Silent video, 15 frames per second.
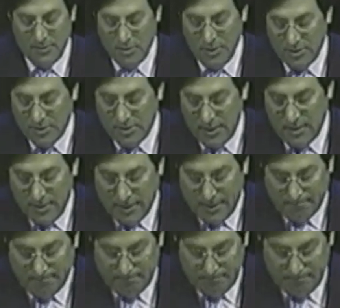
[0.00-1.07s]
The judge said,
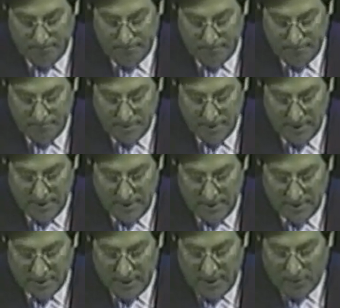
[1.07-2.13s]
um,
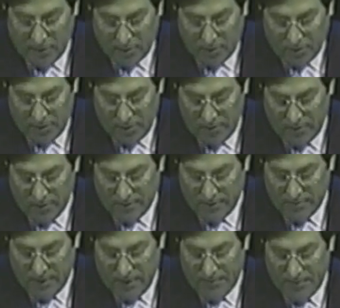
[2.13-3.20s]
does it ever occur to you
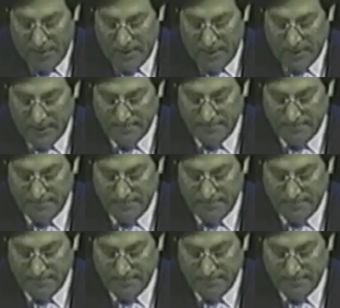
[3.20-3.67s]
that there might be